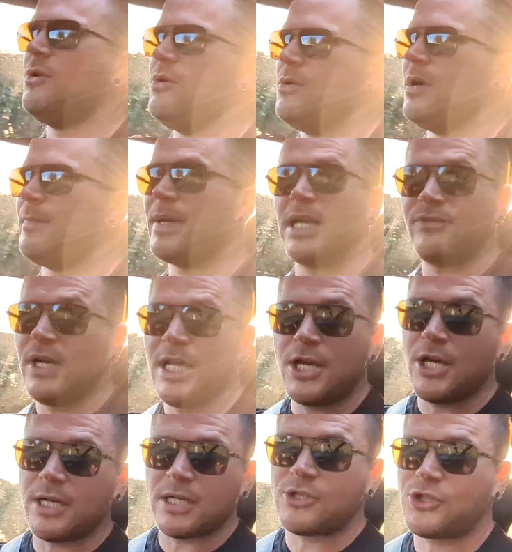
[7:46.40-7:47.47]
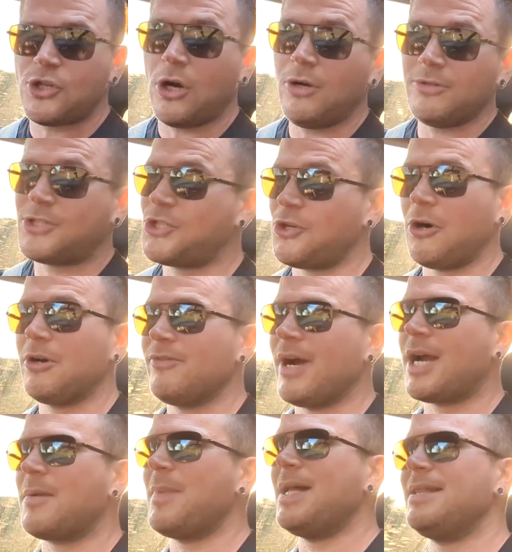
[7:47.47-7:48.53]
But they're really good. Strongly
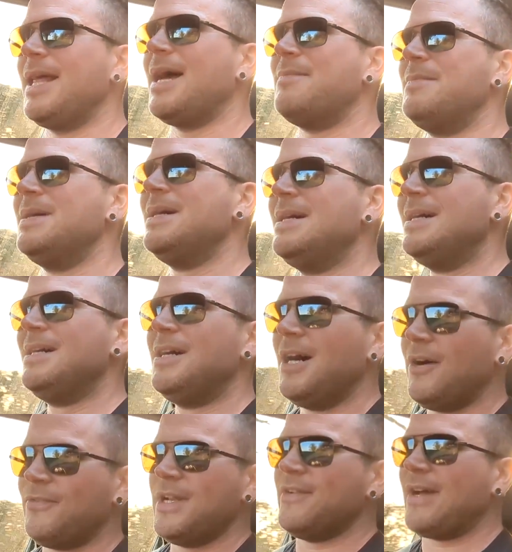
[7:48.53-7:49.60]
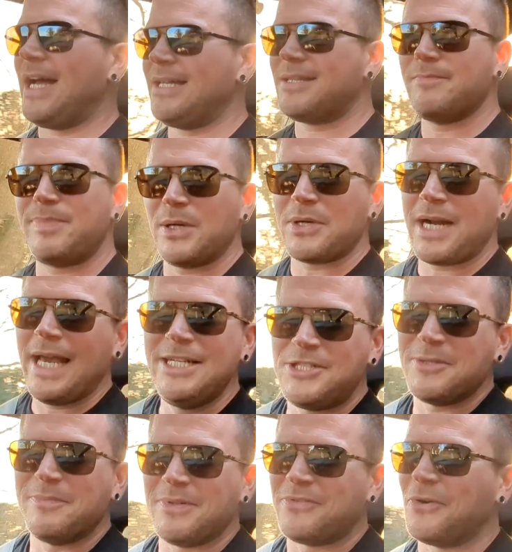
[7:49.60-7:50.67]
recommend them. I've never had them build an
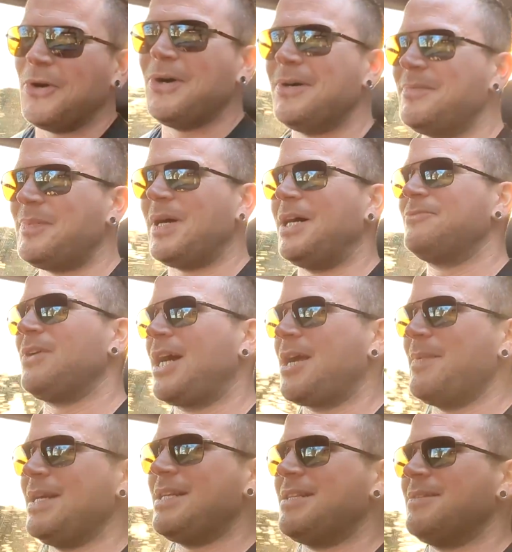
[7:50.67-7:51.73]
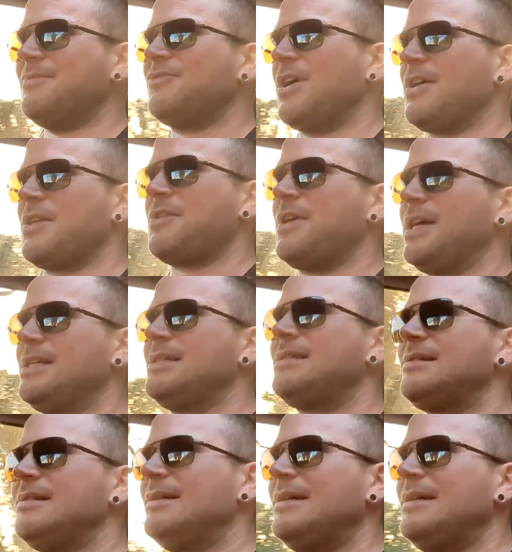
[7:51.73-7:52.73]
engine before, but I recommended them for other things.